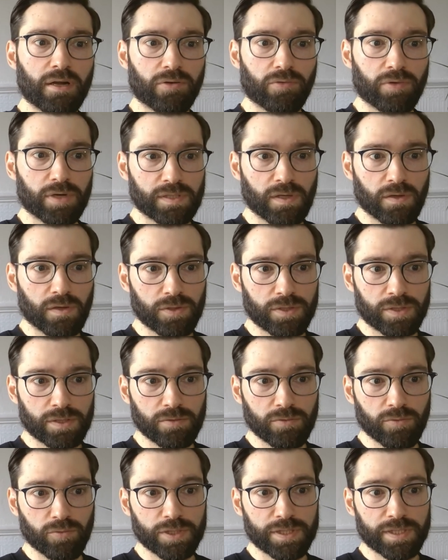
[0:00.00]

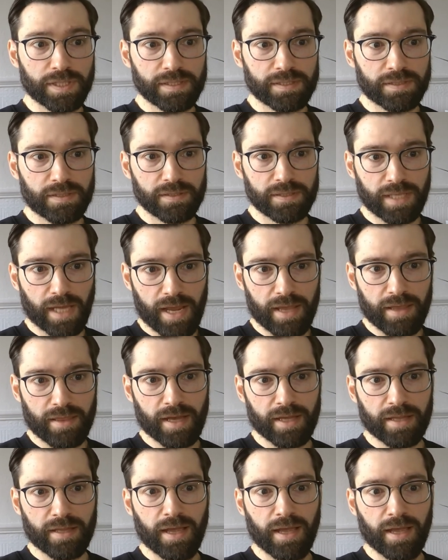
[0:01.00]
resolution, which is to say that